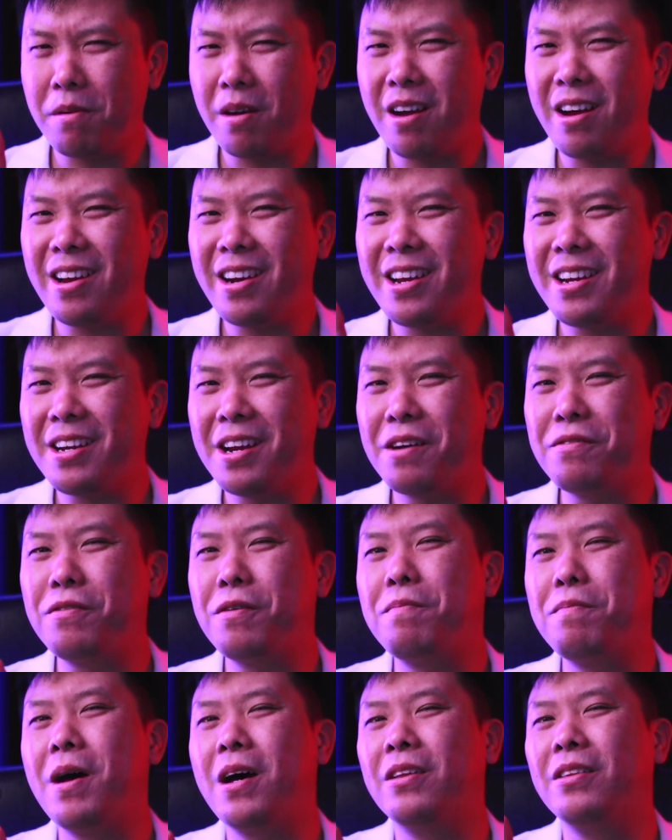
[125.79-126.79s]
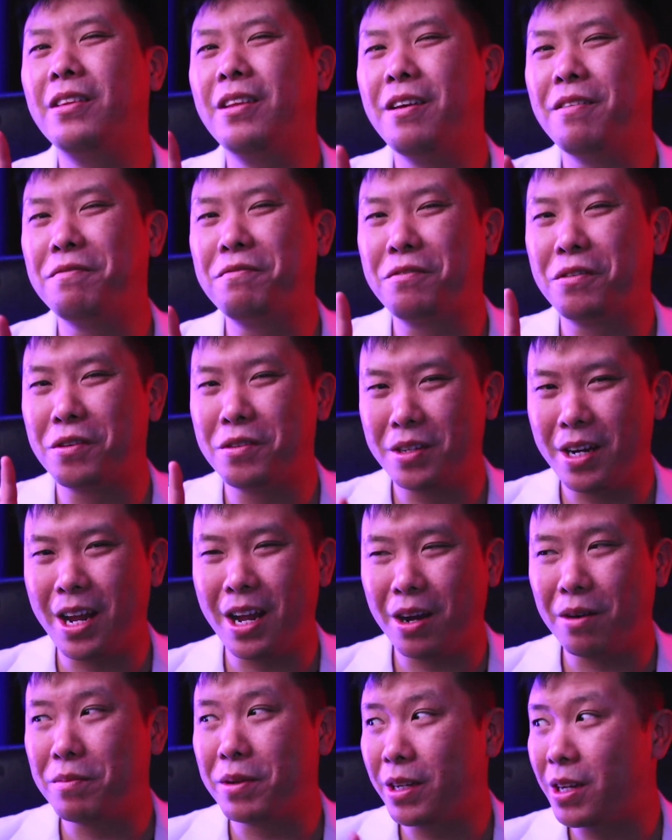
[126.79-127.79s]
But enough about them for
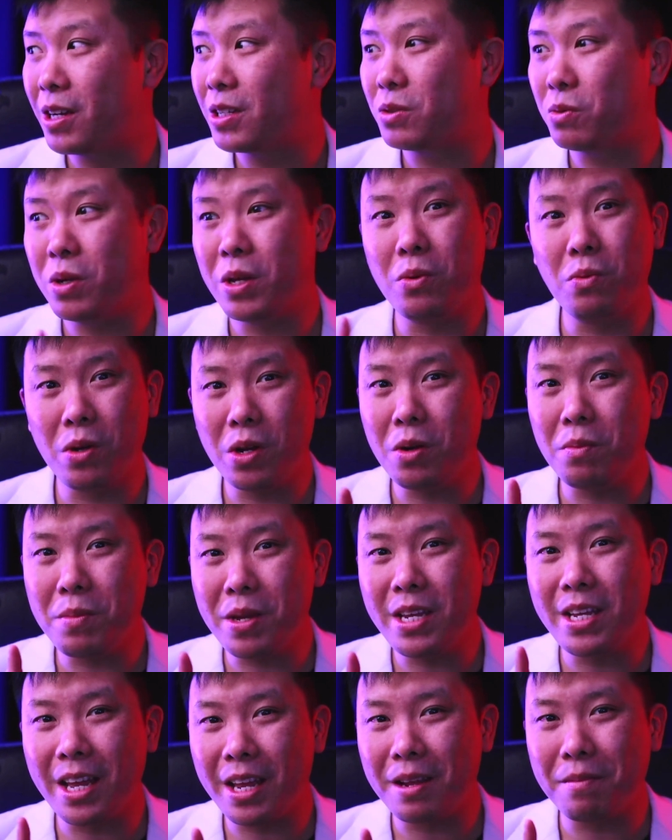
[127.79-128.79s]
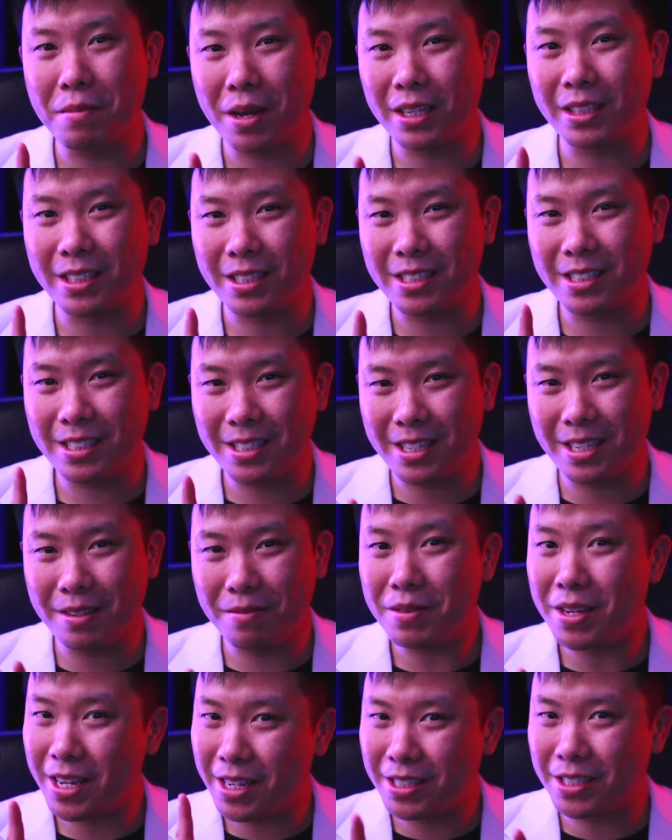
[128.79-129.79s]
now, because we will be getting back to this
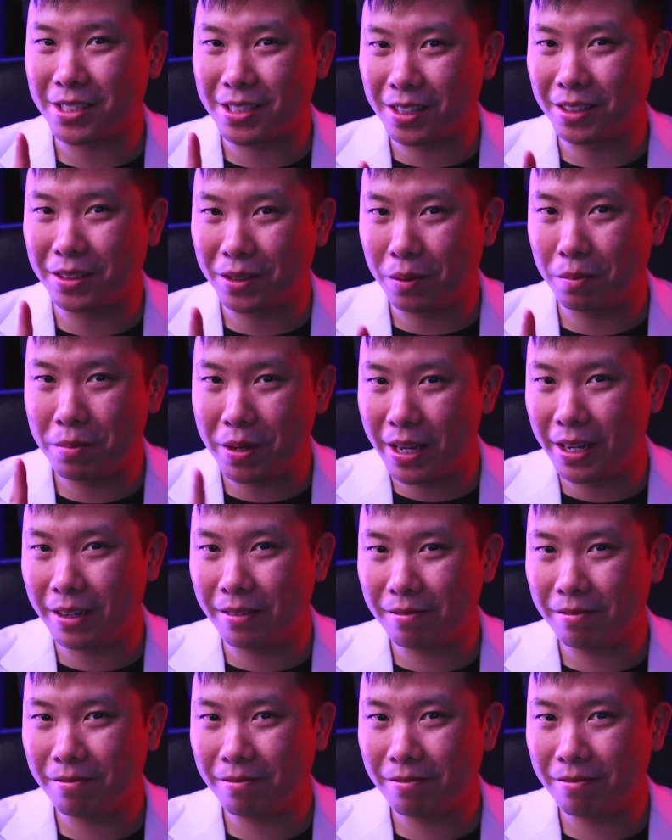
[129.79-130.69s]
team in just a little bit.